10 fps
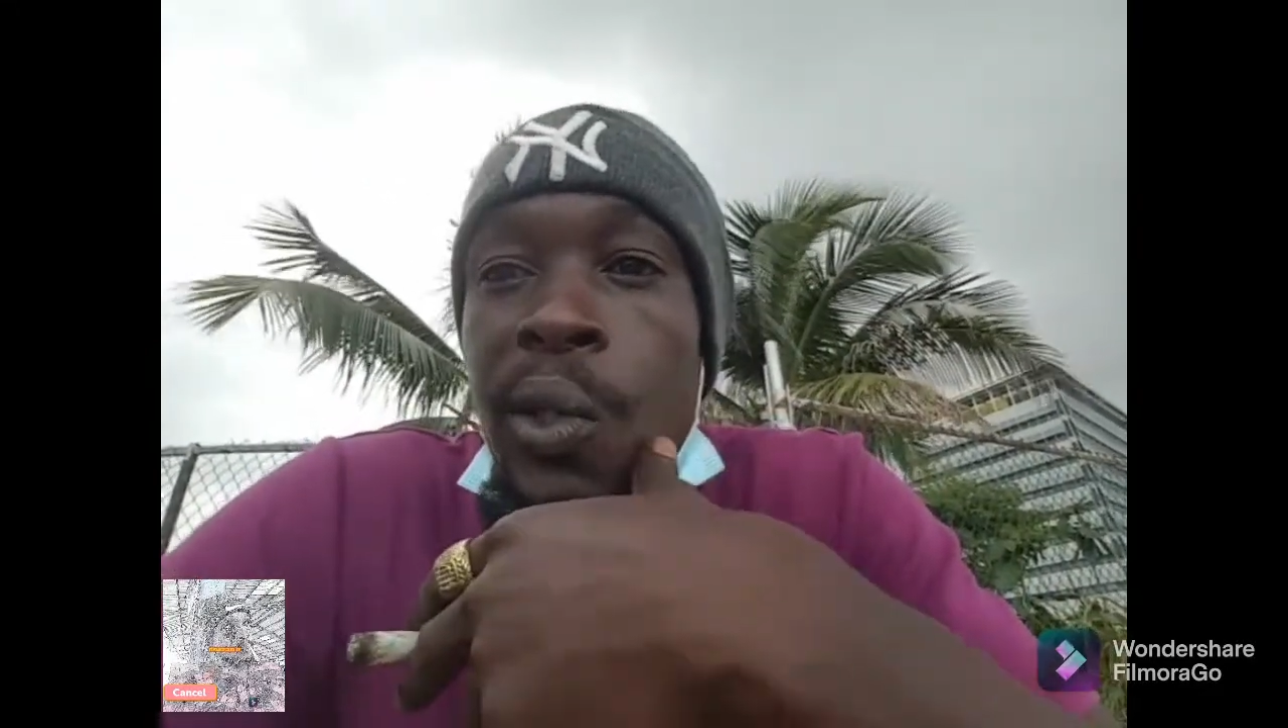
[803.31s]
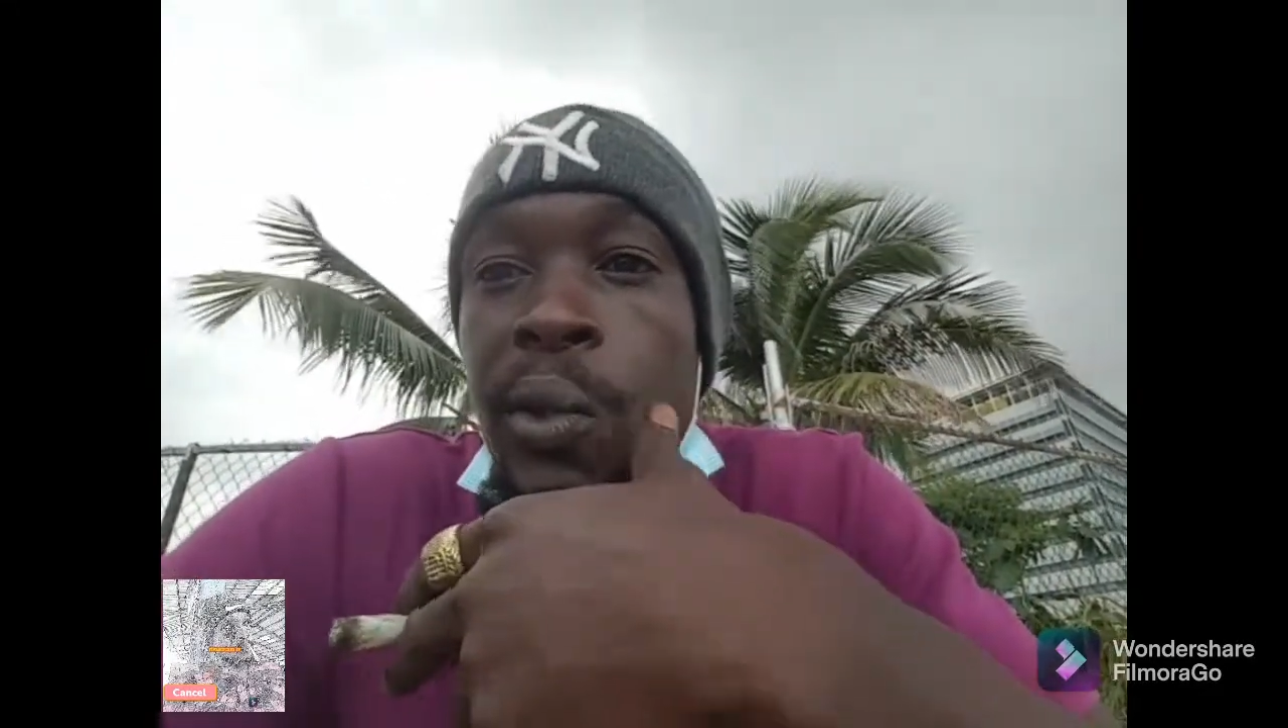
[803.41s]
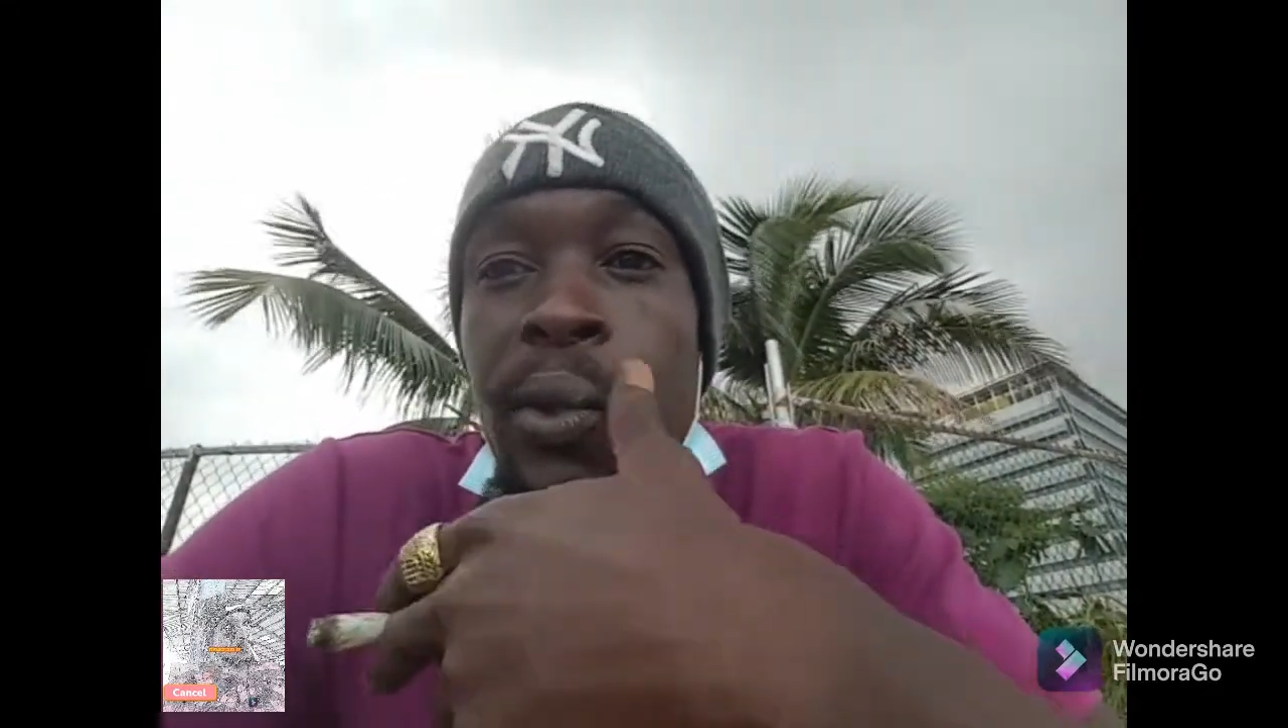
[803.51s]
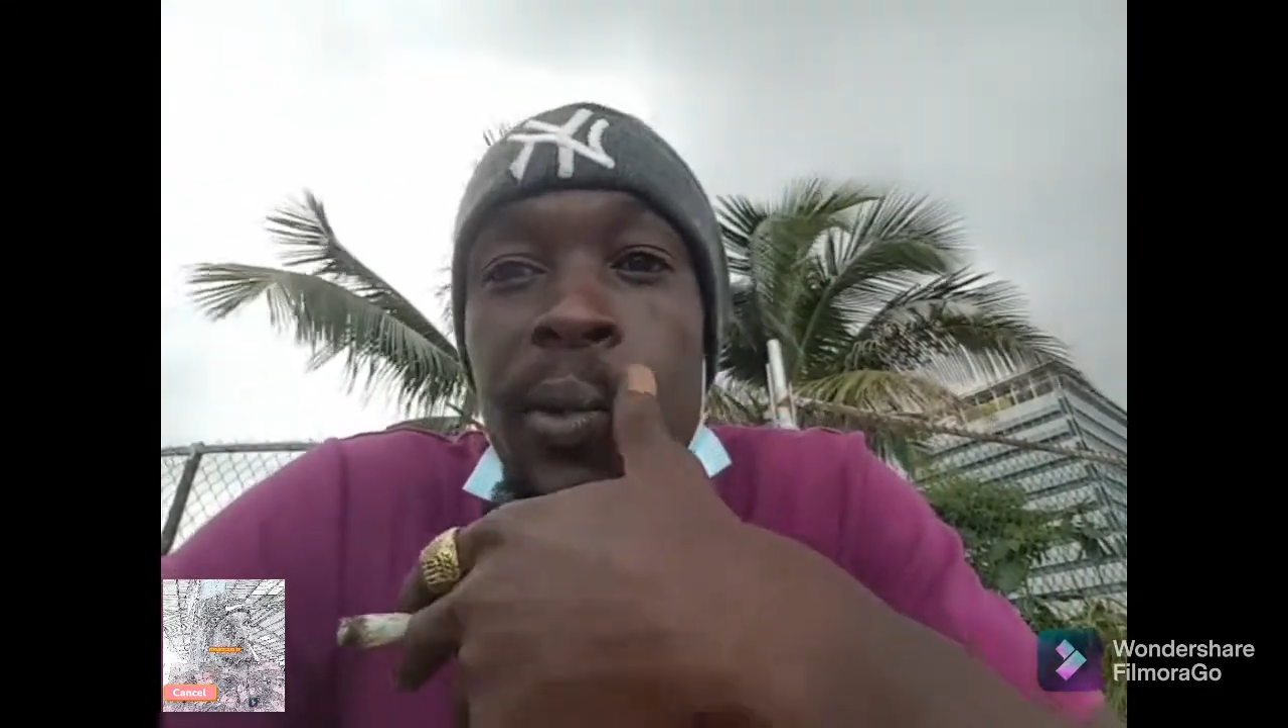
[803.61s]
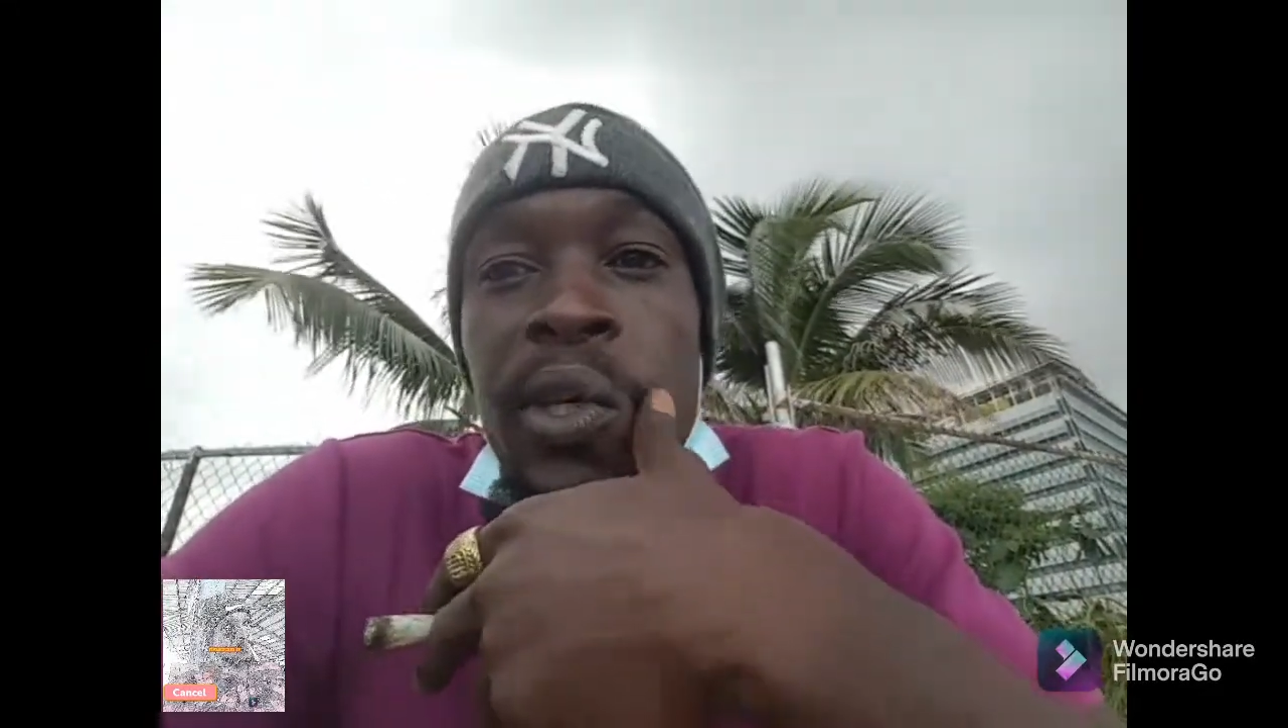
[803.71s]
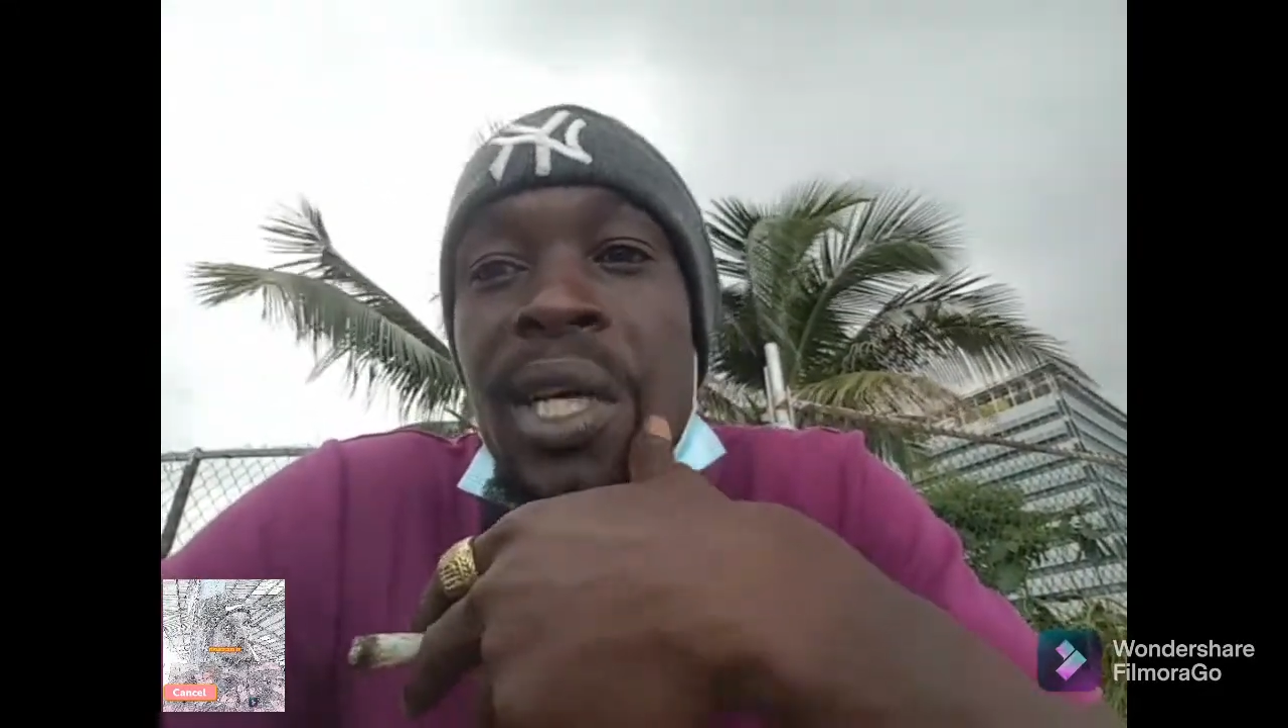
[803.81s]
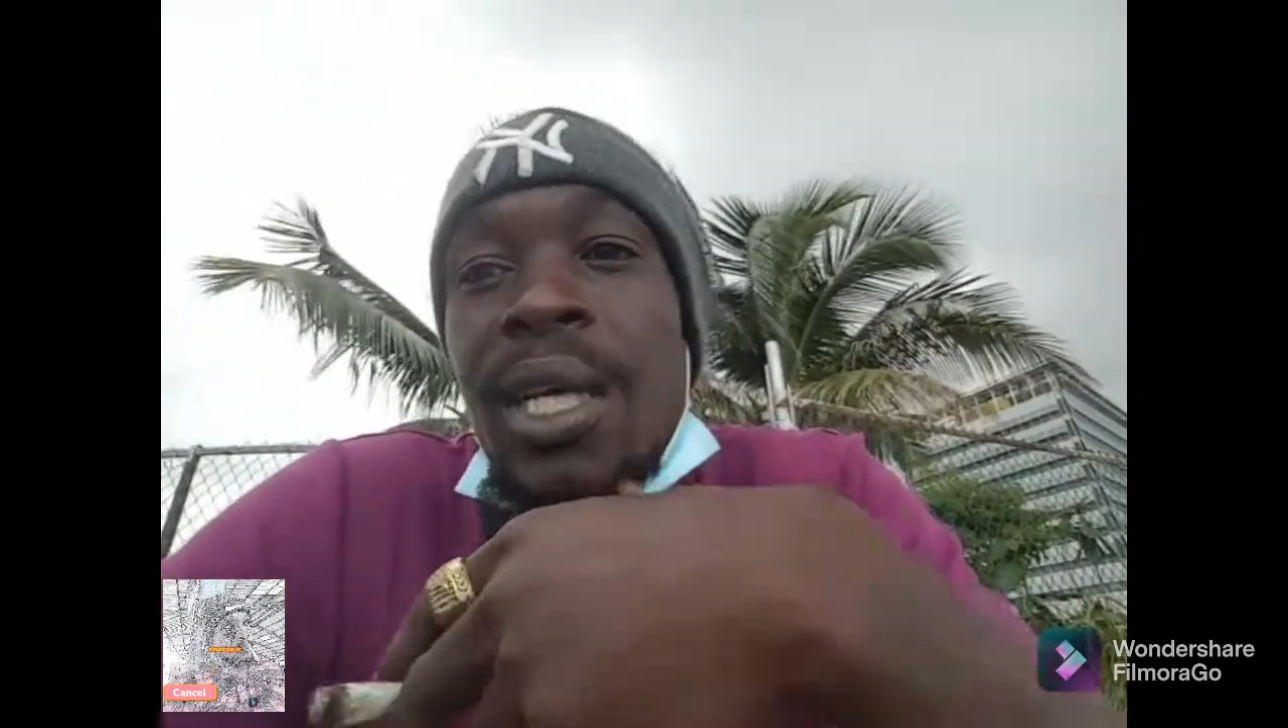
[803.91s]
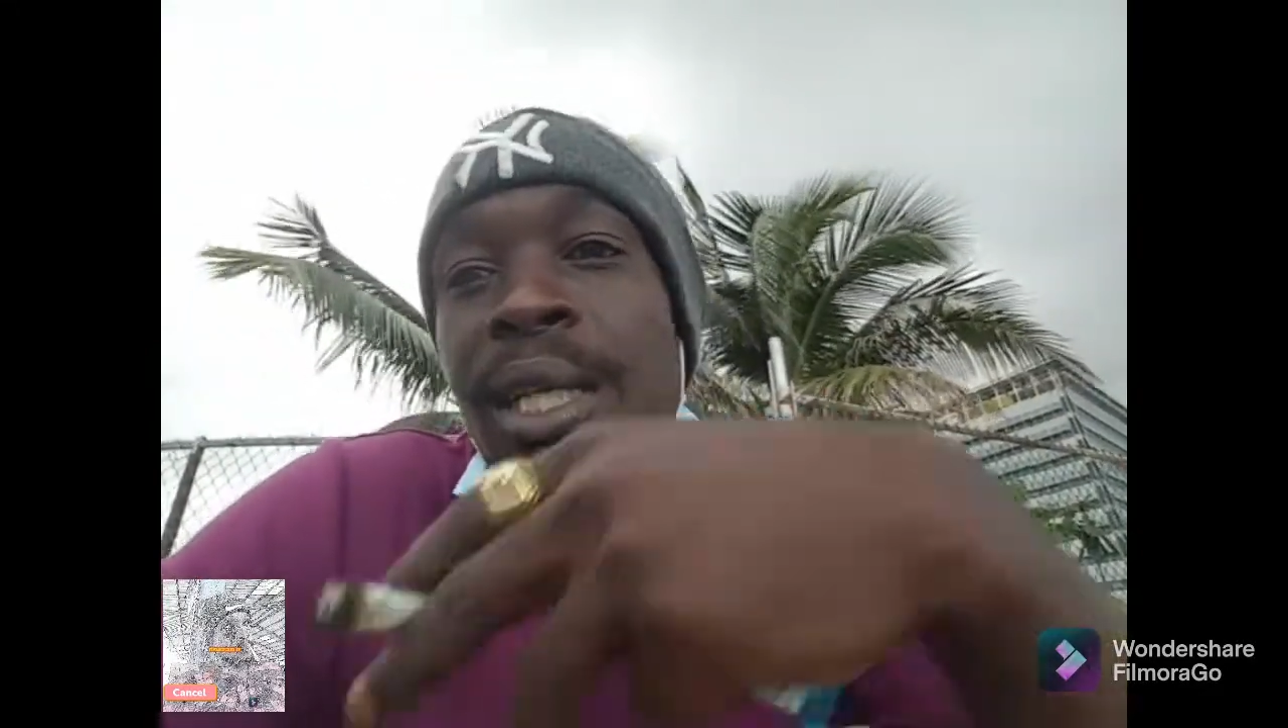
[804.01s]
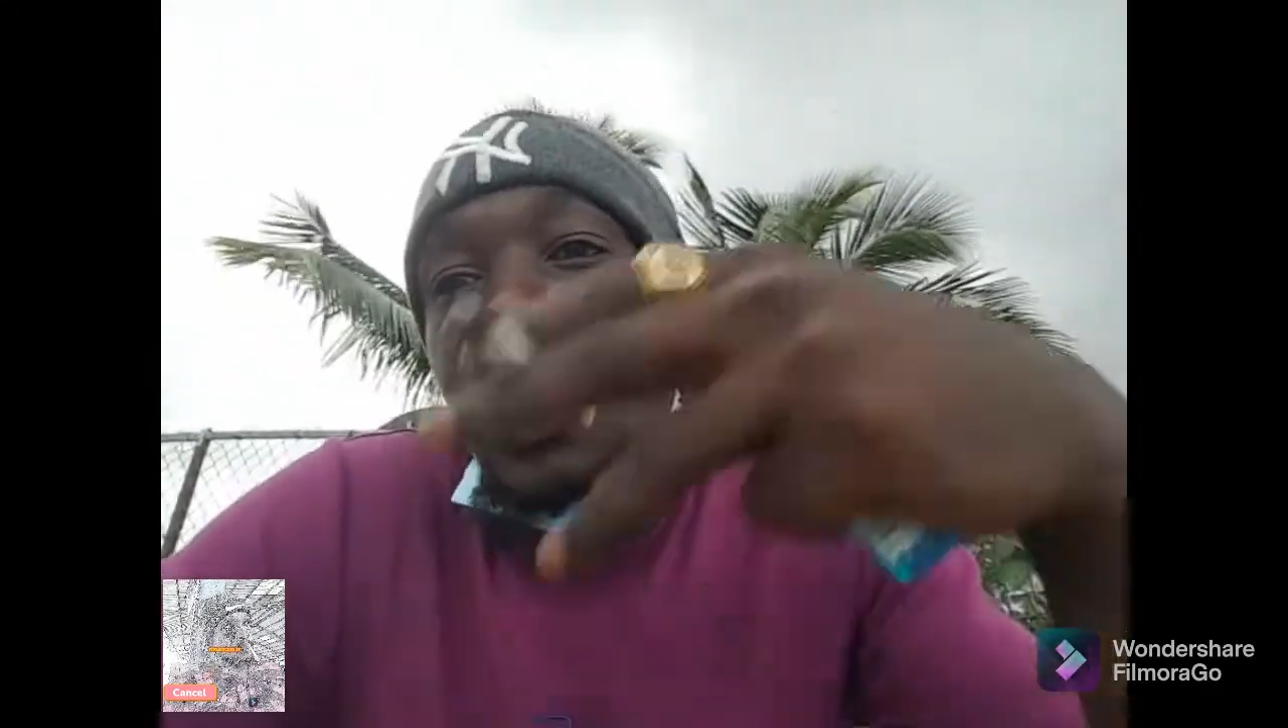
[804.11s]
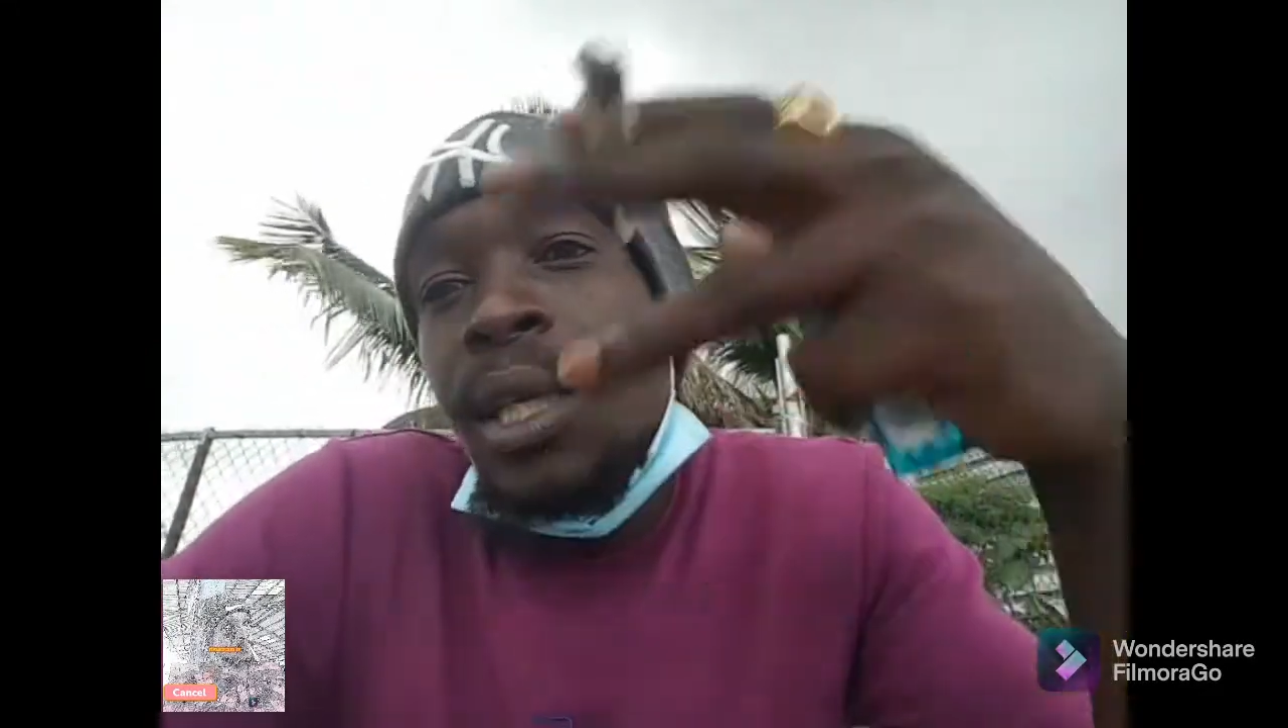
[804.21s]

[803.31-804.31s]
you know? But at the